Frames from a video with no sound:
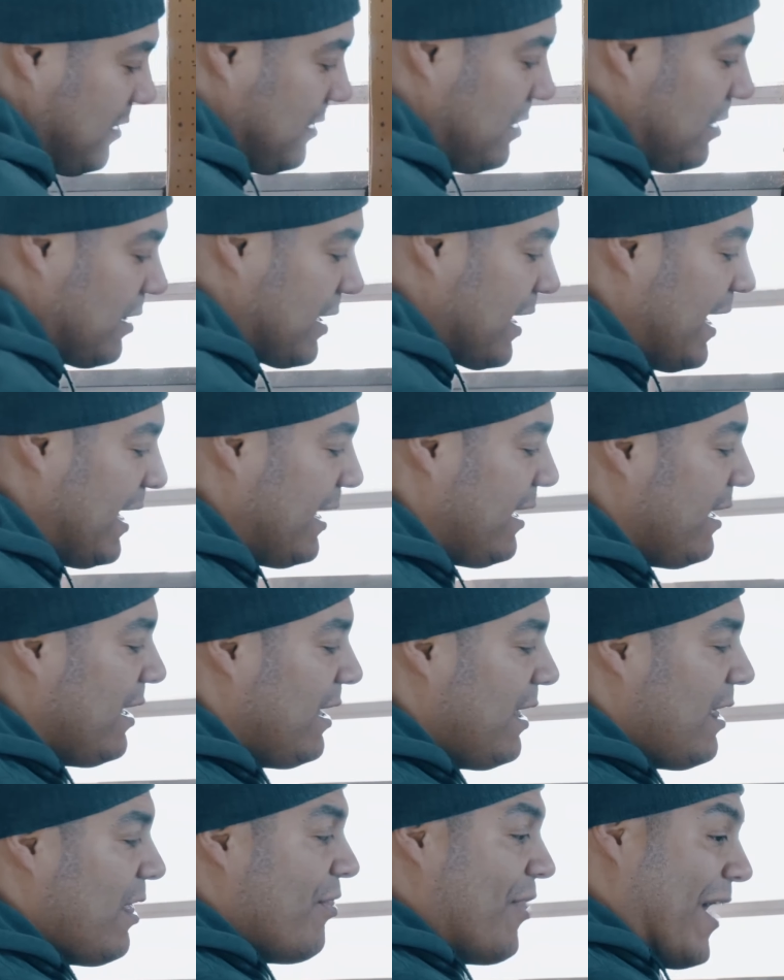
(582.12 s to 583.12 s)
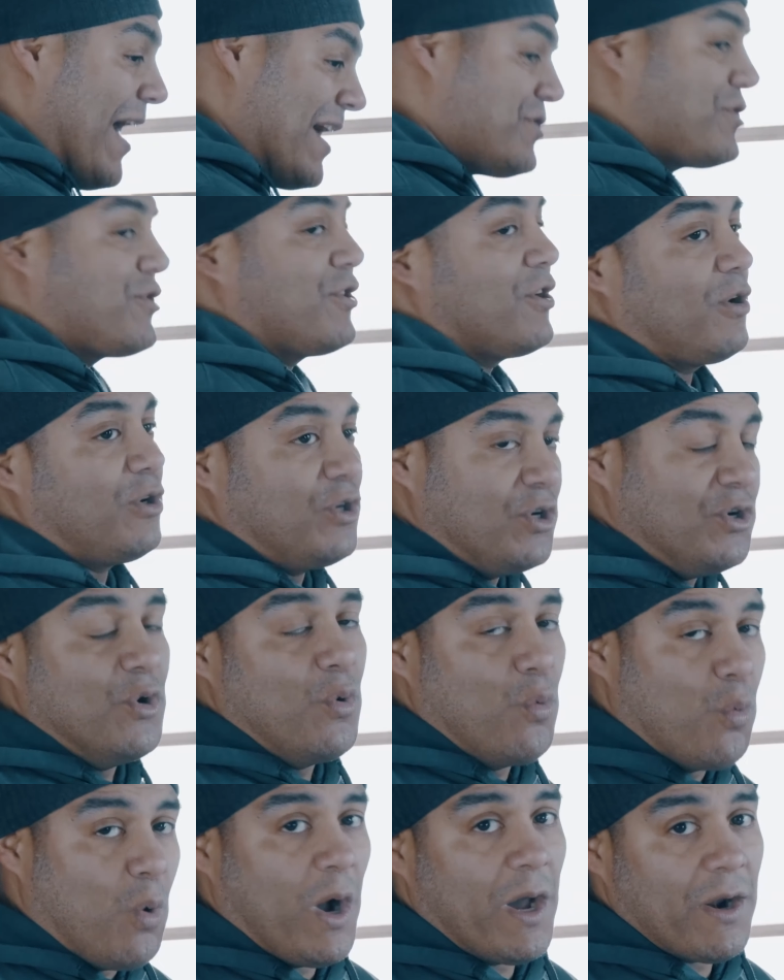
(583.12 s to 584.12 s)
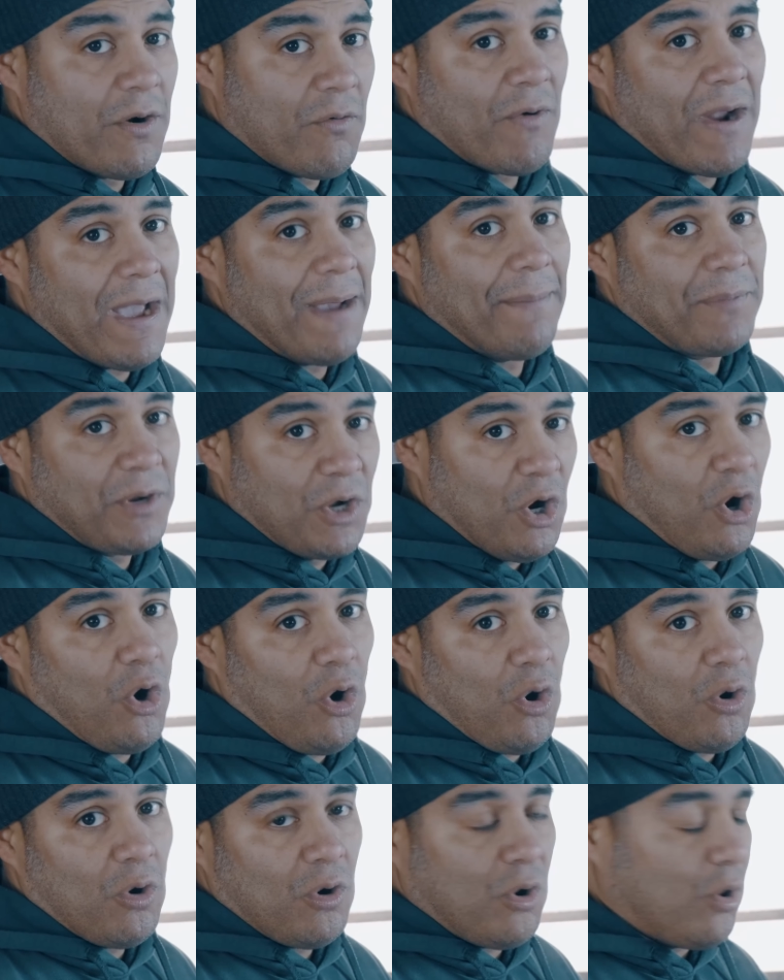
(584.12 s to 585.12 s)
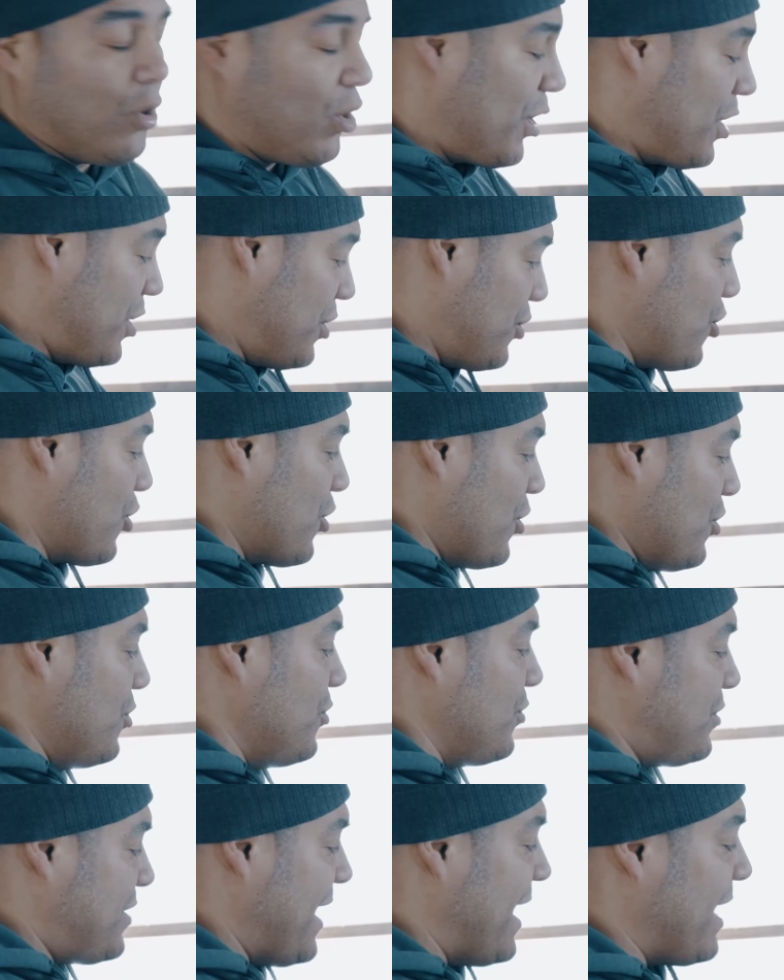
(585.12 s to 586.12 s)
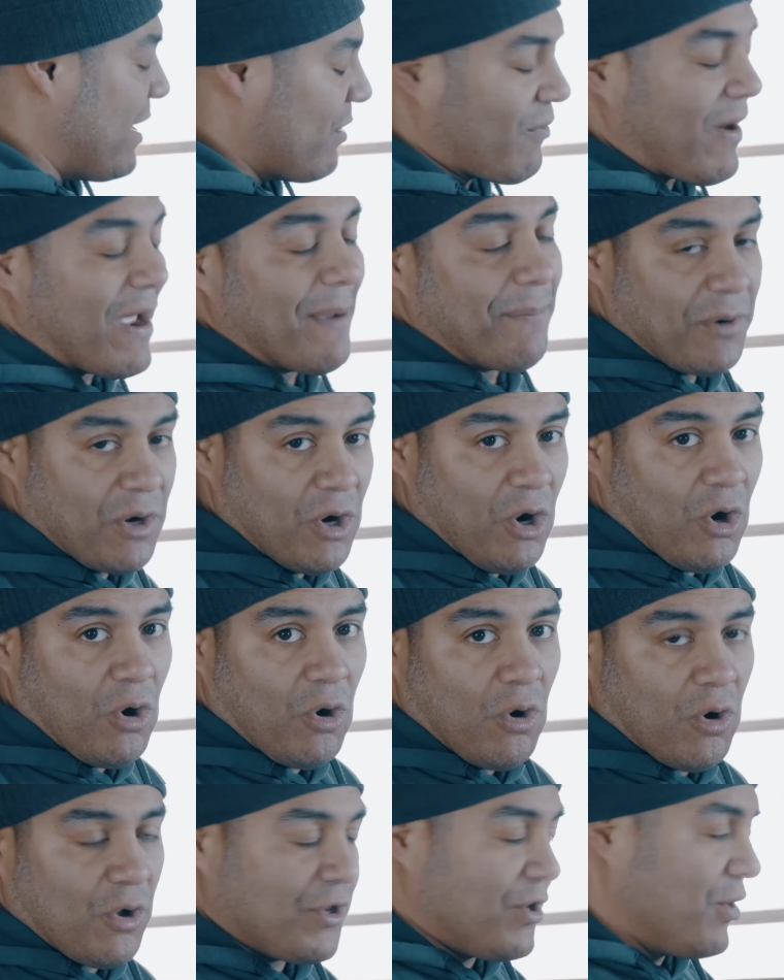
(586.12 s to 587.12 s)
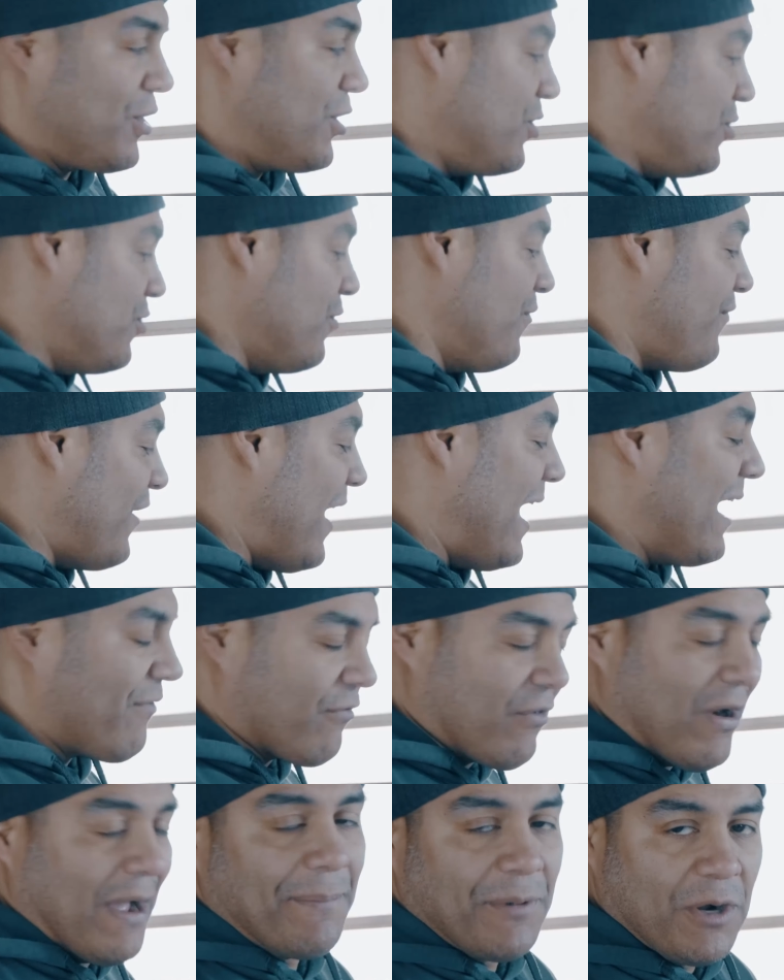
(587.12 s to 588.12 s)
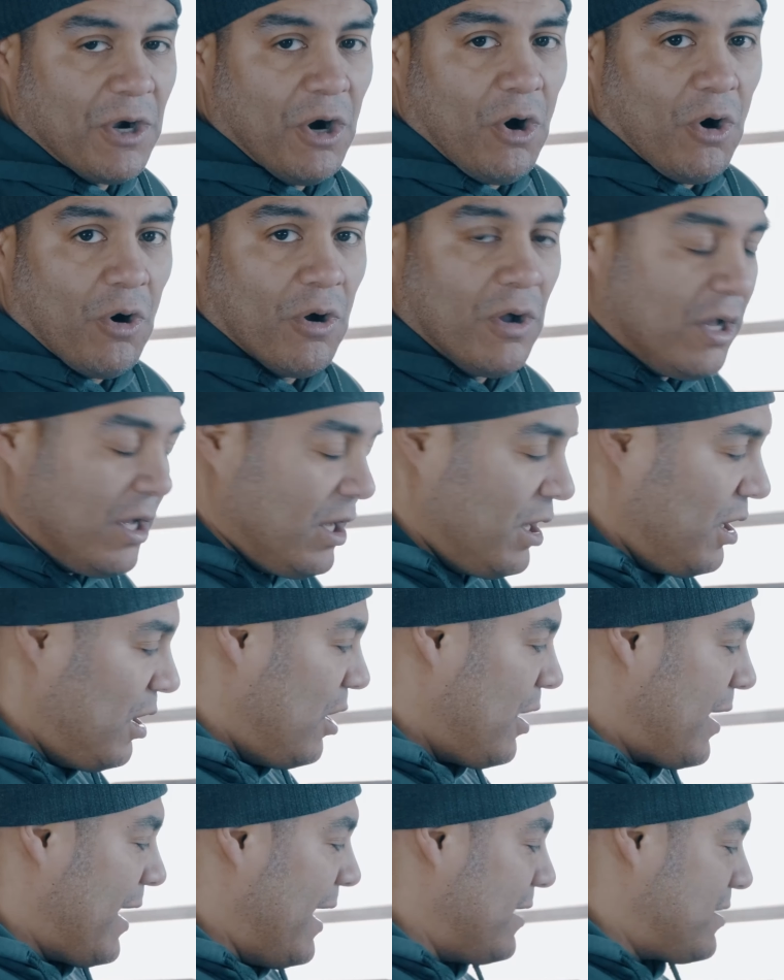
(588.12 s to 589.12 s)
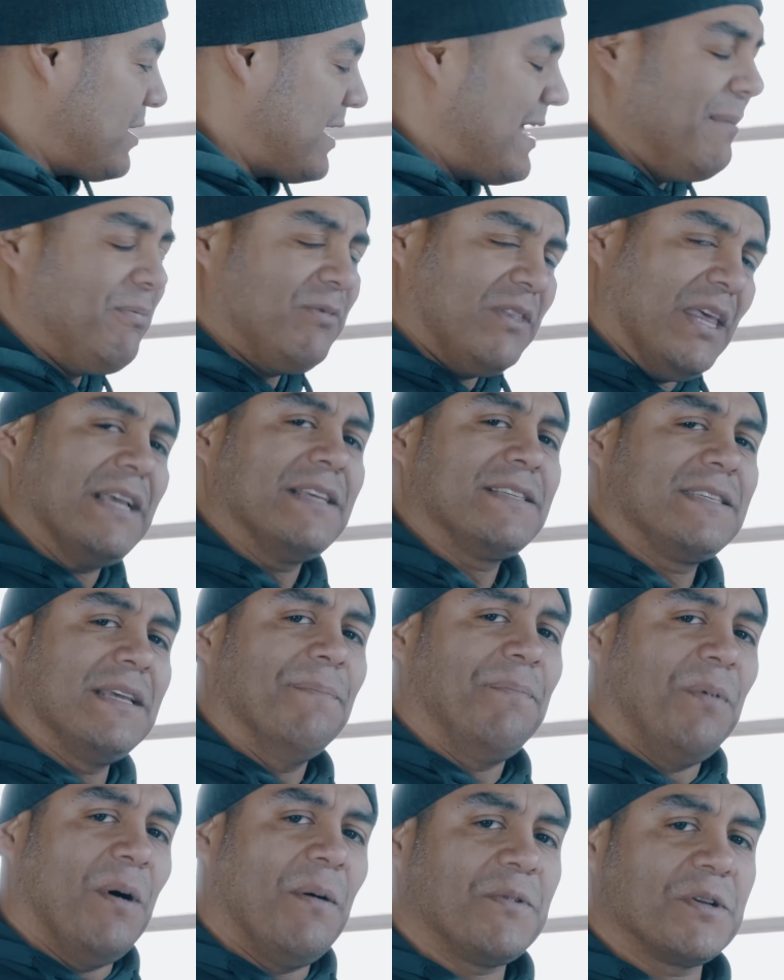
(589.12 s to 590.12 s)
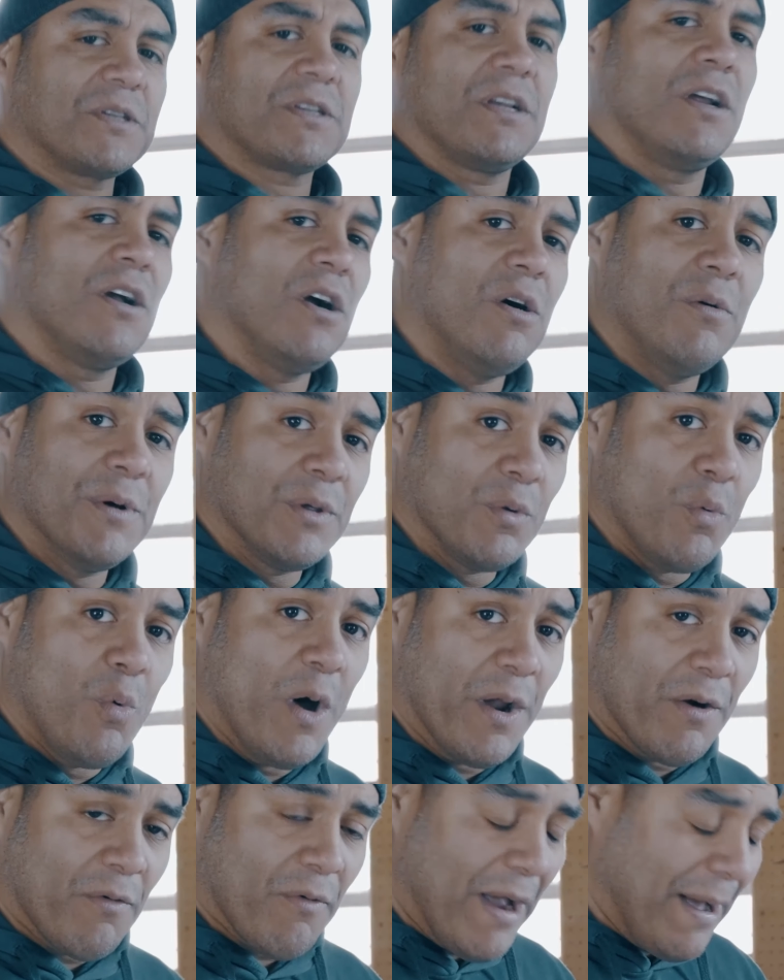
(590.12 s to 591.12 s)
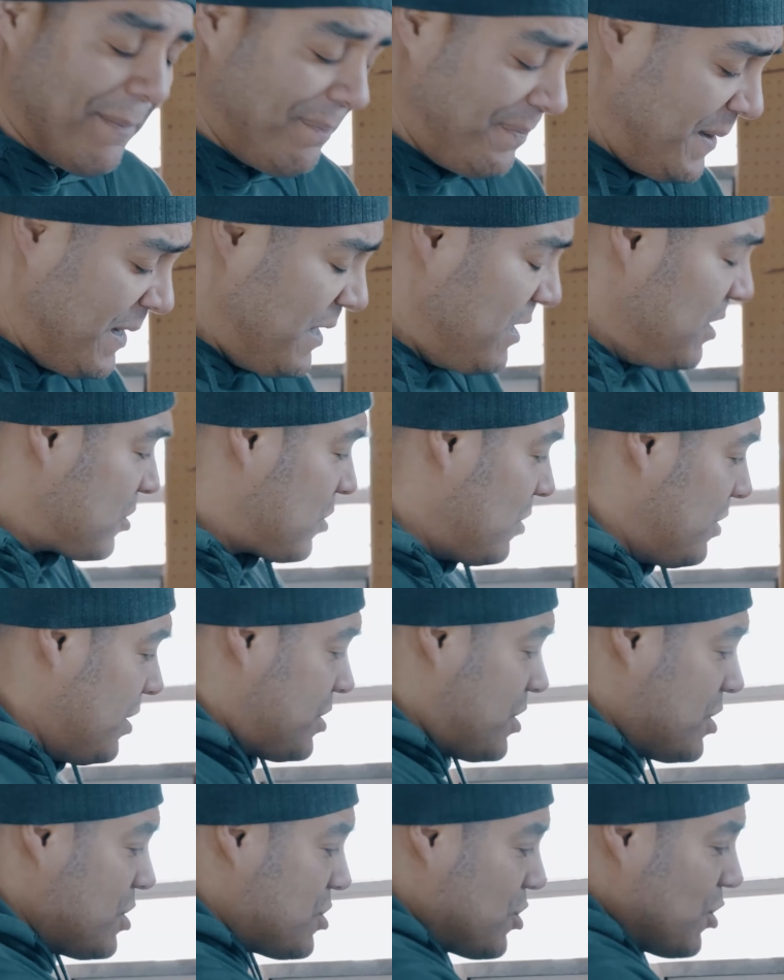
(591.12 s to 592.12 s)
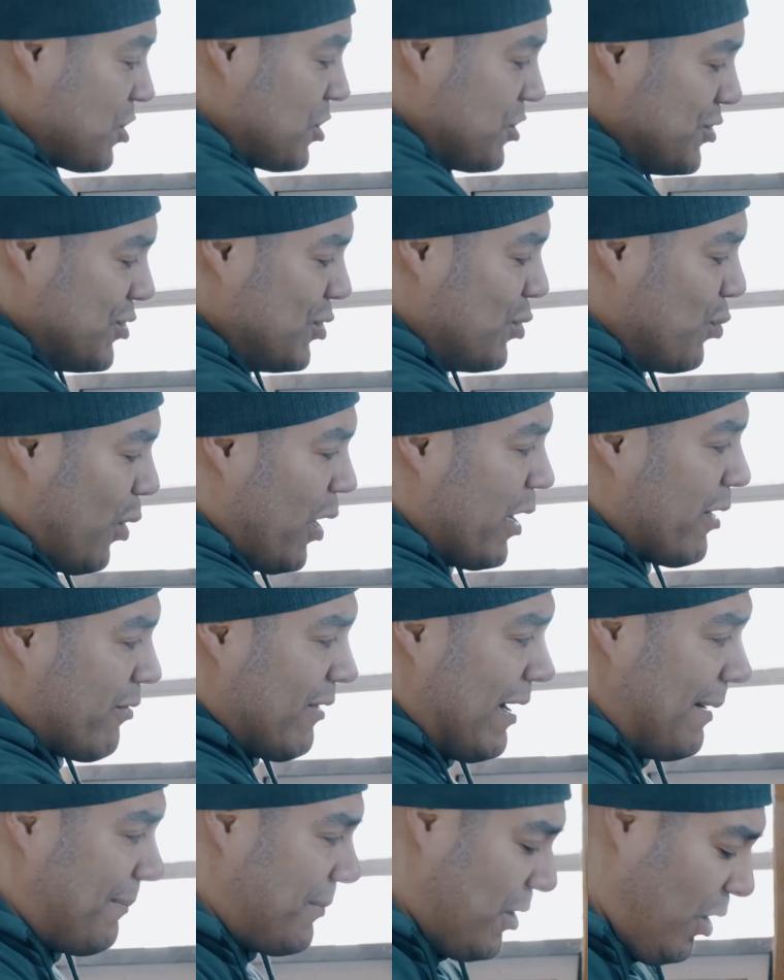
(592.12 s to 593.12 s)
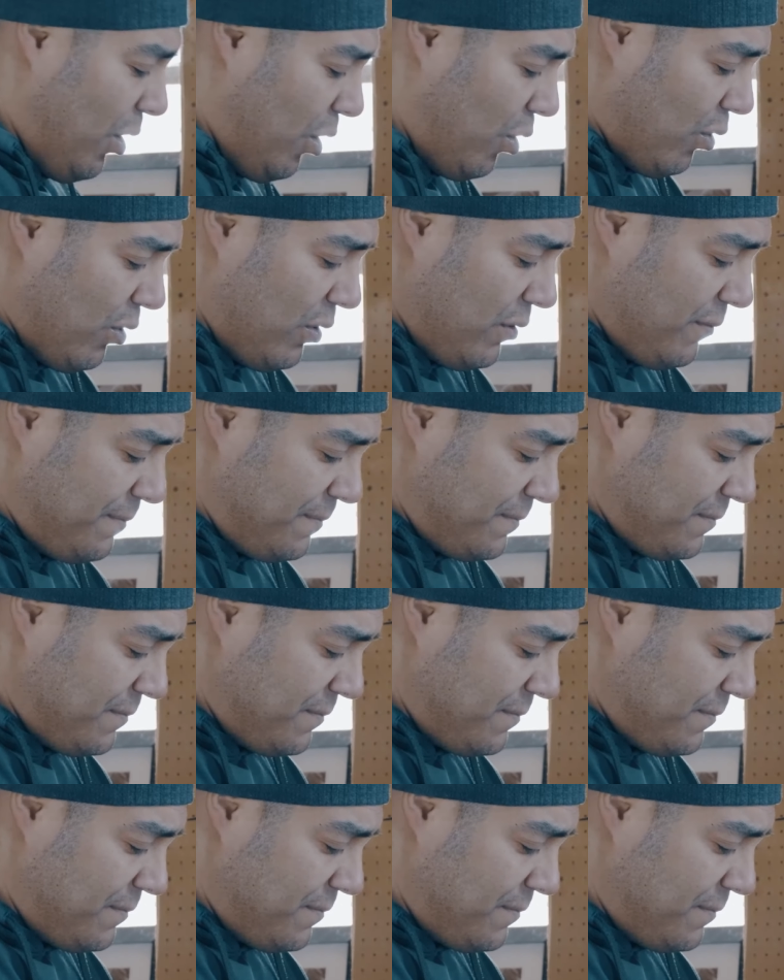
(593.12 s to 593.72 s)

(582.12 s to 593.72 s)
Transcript: okay? That's your new 1 rep goal, or your new 10 rep goal, or your new 5 rep goal. Okay, to keep things simple, I'm just going to go with 1 rep. So this is your new 1 rep goal.